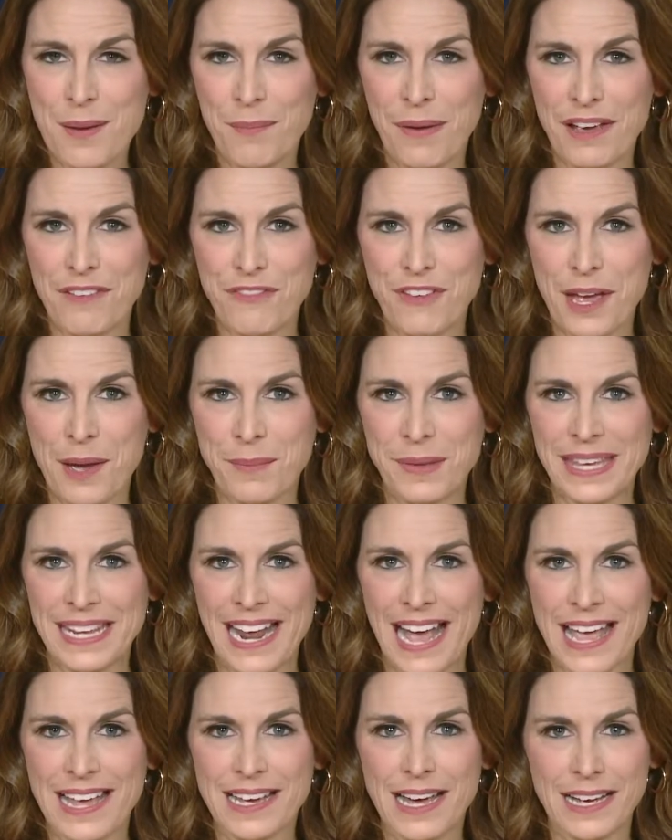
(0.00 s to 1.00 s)
My family
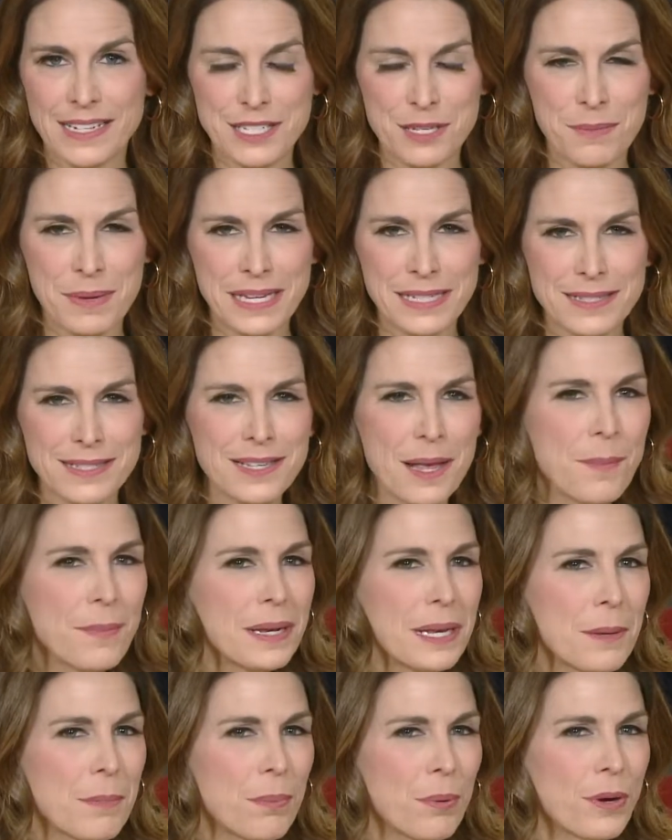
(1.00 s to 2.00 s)
and I got to meet
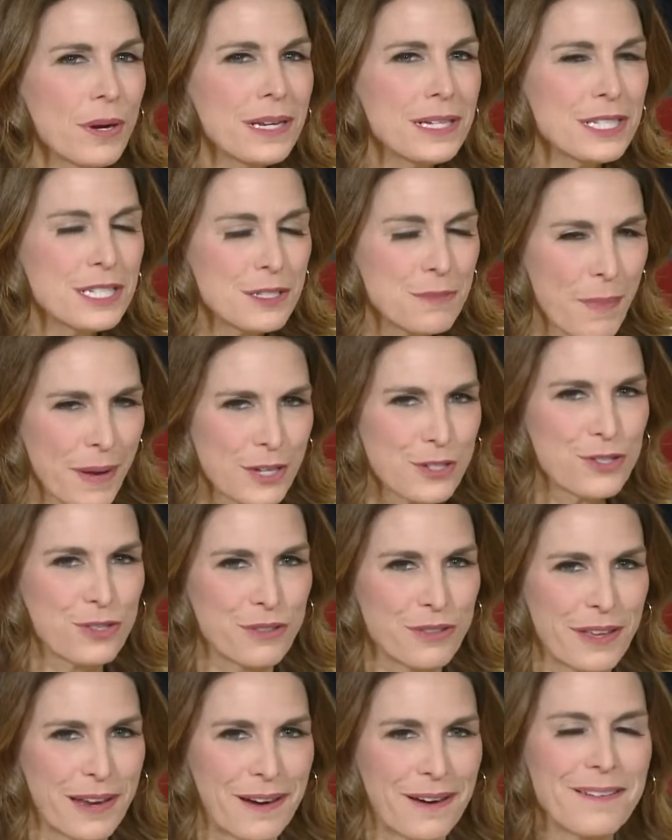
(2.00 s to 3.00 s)
somebody pretty
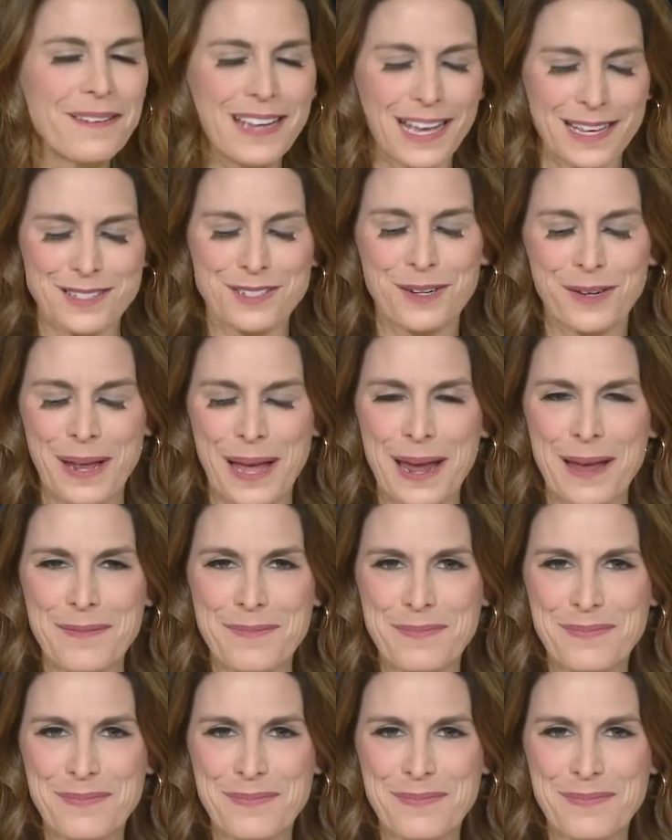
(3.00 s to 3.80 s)
special there yesterday.